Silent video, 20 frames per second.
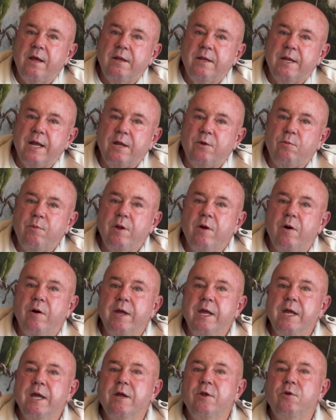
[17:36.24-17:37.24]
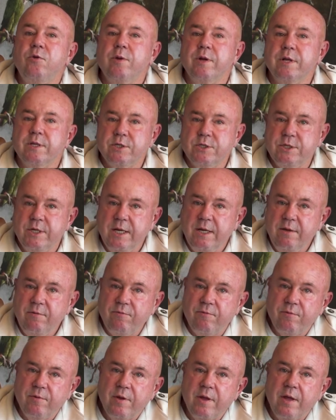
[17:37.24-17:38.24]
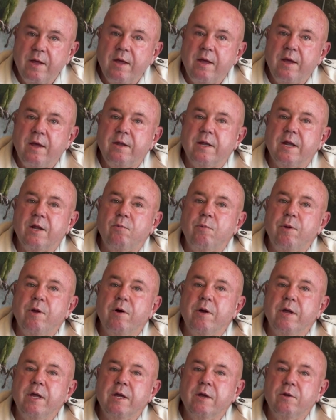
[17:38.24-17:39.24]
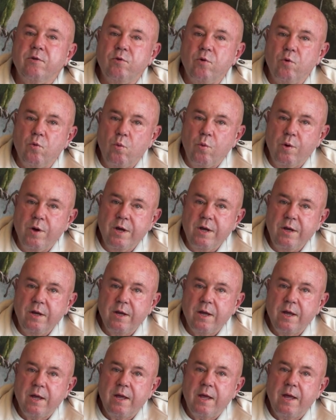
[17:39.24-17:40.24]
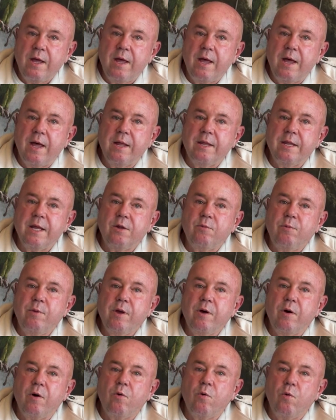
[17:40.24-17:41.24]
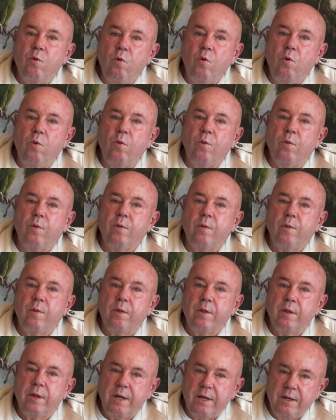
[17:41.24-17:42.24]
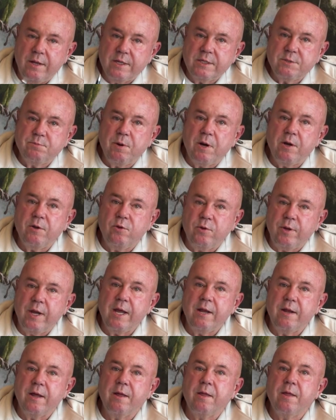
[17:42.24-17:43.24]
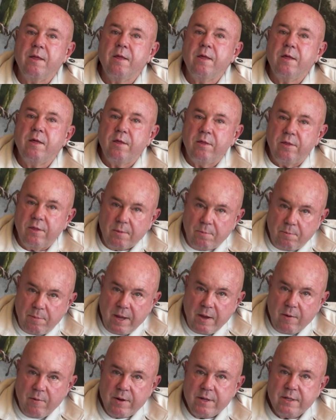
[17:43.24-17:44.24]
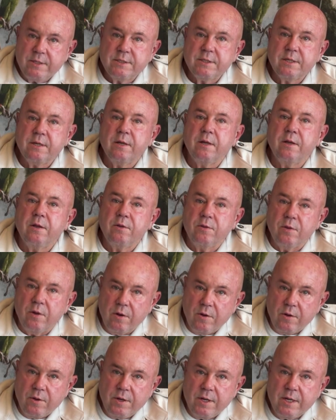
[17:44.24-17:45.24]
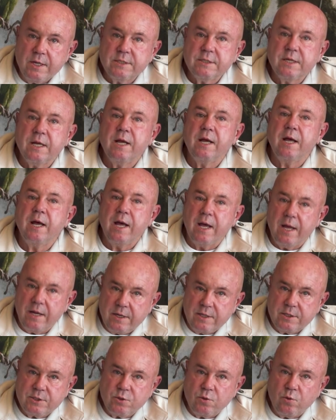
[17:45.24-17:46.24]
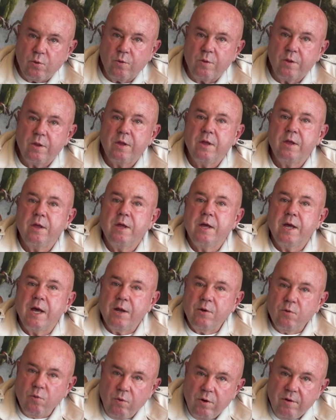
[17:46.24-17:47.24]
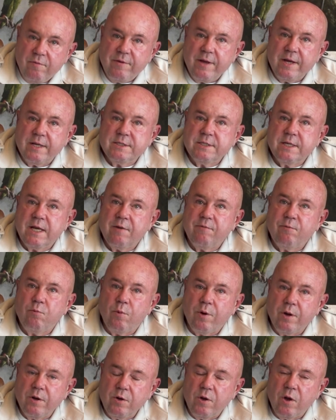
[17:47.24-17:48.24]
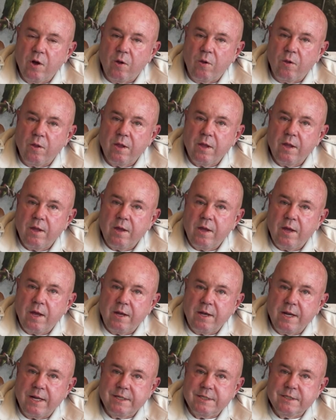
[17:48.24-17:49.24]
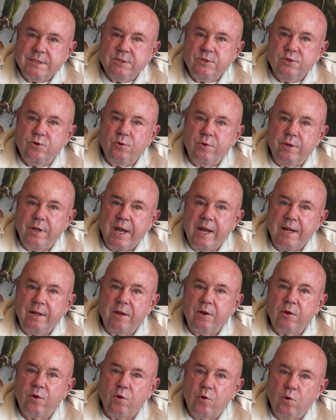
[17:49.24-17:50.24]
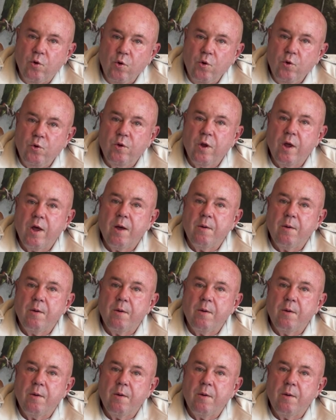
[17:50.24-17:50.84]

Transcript: that we are here to achieve, that we are here to work, and that we are all in this boat together, the parents, the learners, and the school. And all of us have one goal, and that is to get good,